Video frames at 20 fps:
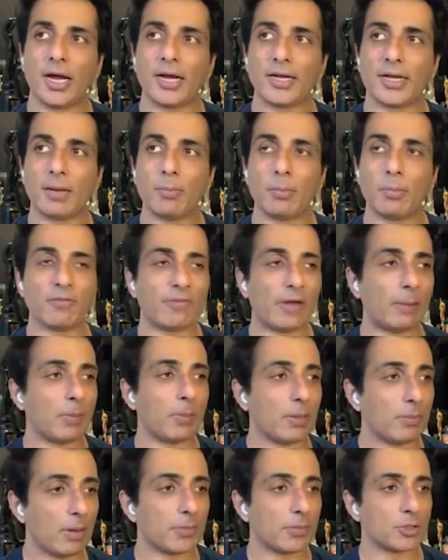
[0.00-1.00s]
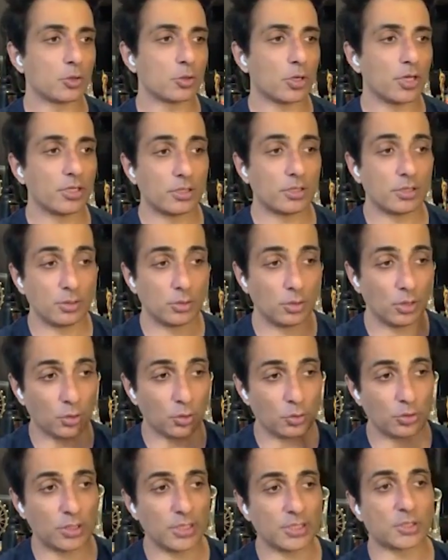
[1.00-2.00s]
I tell my family members, okay,
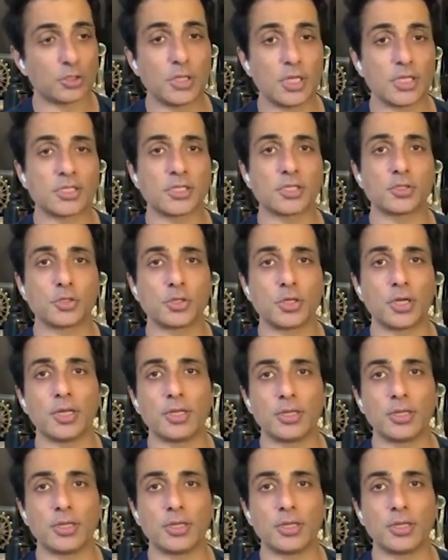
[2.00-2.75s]
now this is